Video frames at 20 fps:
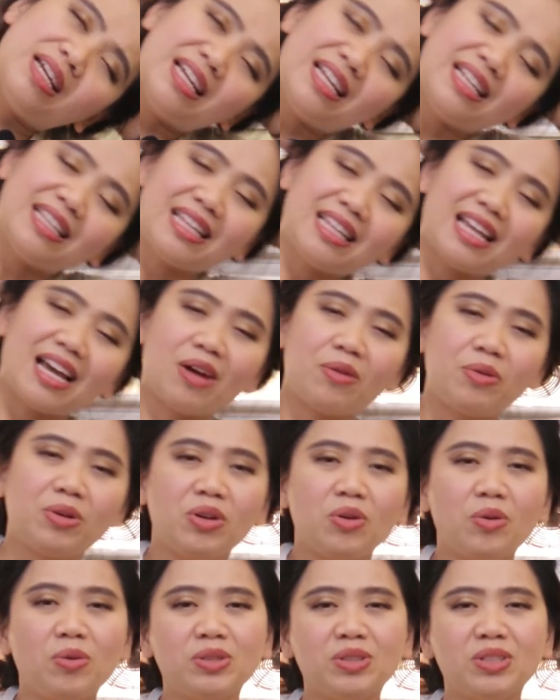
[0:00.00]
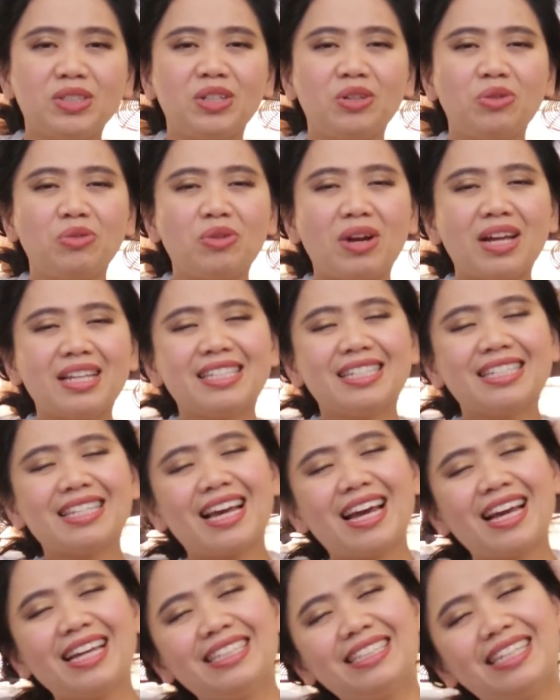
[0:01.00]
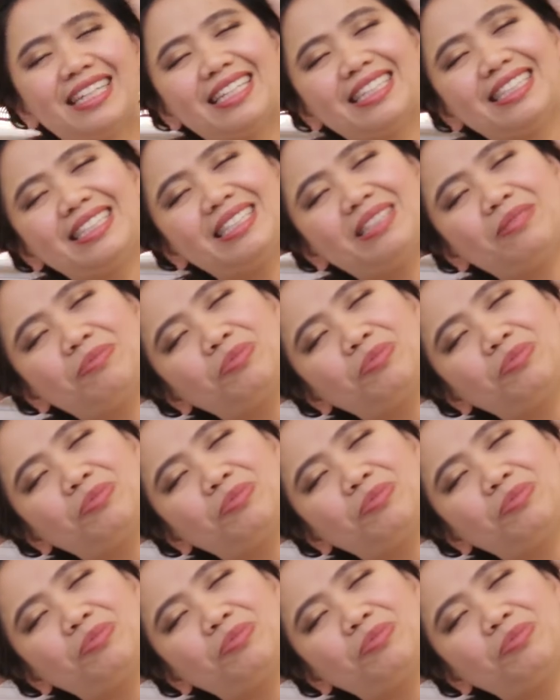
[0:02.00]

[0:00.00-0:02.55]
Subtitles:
And now we're going to the right side. Take a deep